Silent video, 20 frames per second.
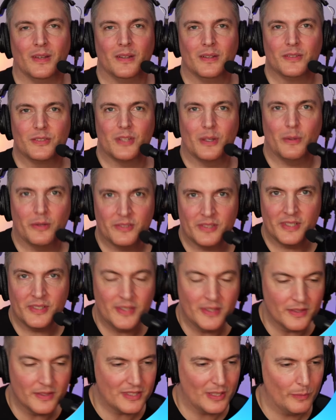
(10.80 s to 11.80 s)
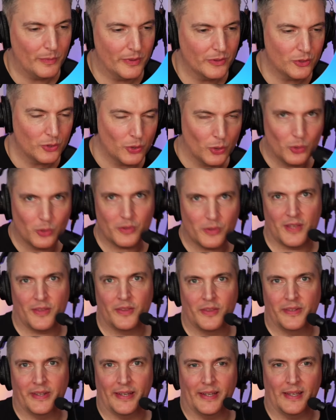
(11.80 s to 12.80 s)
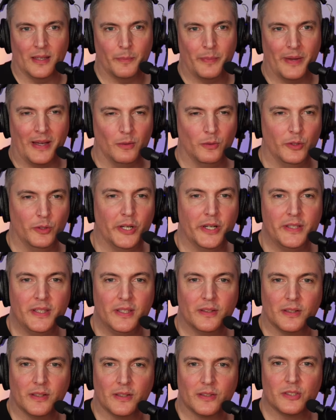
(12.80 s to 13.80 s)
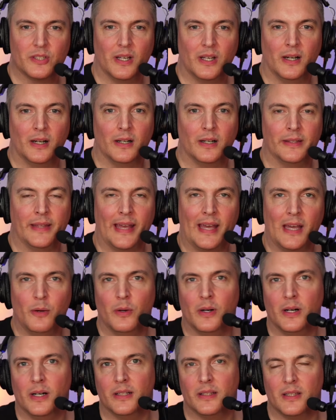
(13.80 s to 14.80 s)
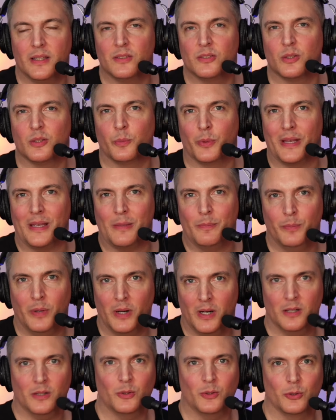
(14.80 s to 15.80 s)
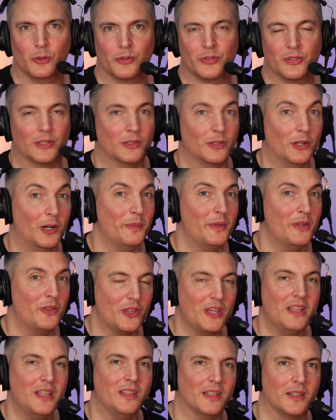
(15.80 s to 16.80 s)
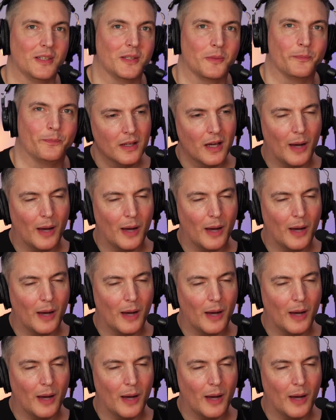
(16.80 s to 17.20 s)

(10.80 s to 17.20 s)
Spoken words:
So I was listening to someone talk the other day about learning the guitar and how hard it is to play bar chords, and it got me thinking.